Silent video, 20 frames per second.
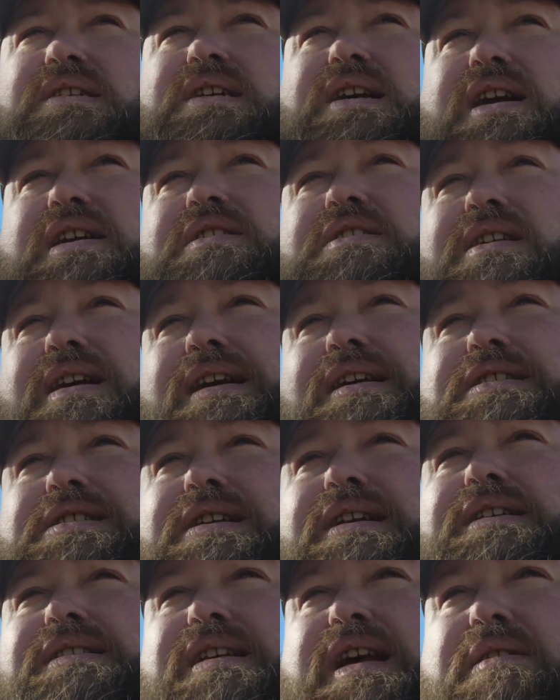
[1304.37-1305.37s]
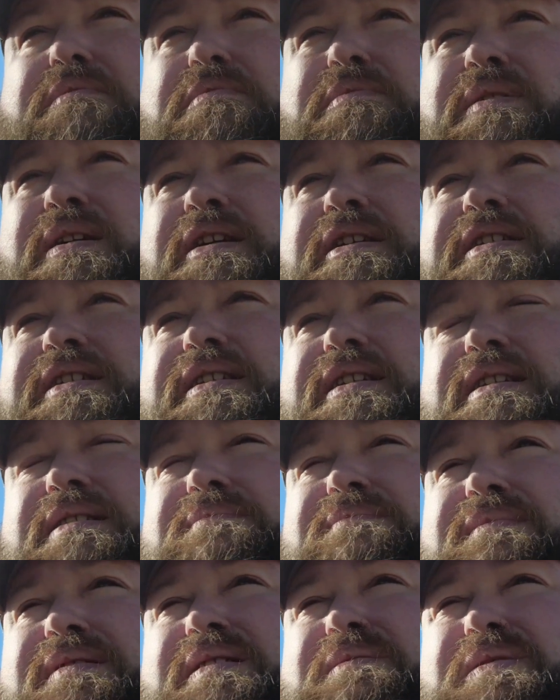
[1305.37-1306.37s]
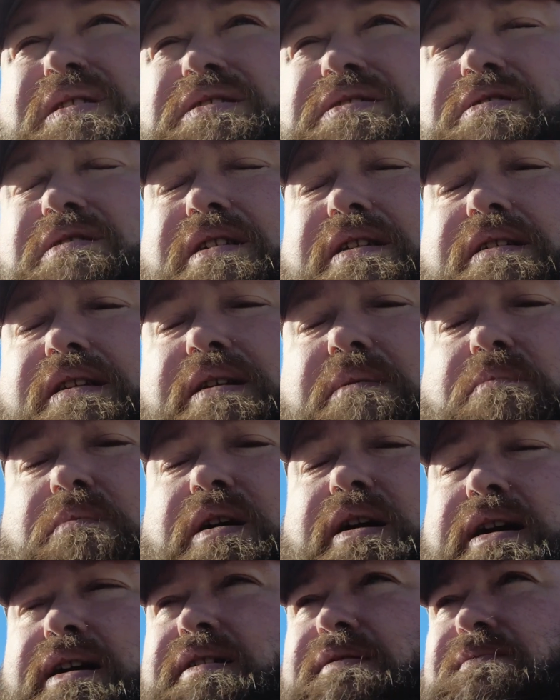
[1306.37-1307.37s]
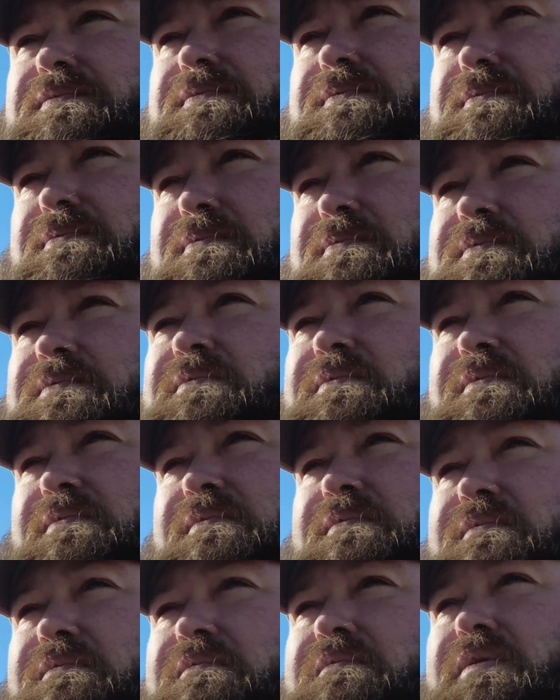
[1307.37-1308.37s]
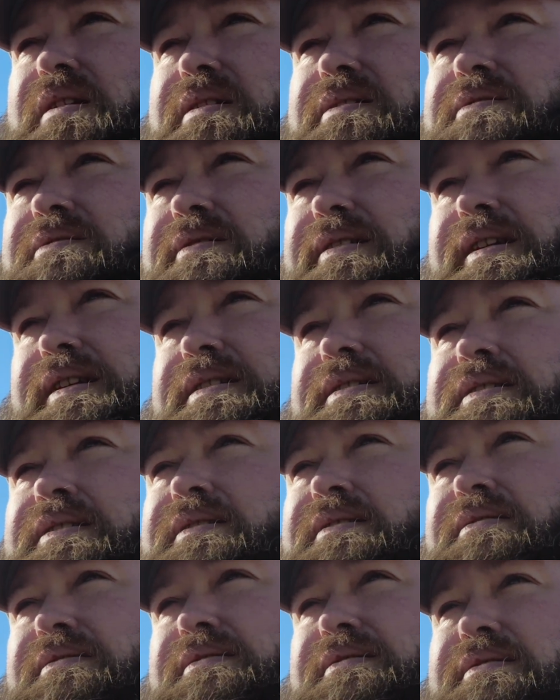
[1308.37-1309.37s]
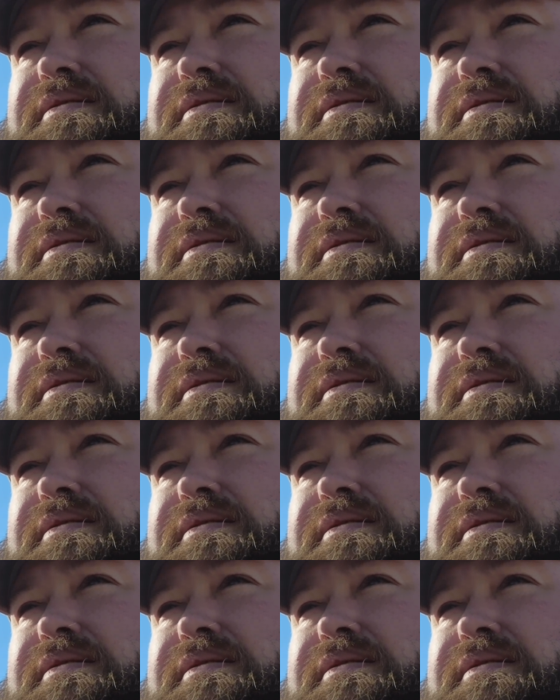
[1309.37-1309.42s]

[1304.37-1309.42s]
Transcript: CJ, she's able-bodied, and I'm not sure. I think Michael, he's,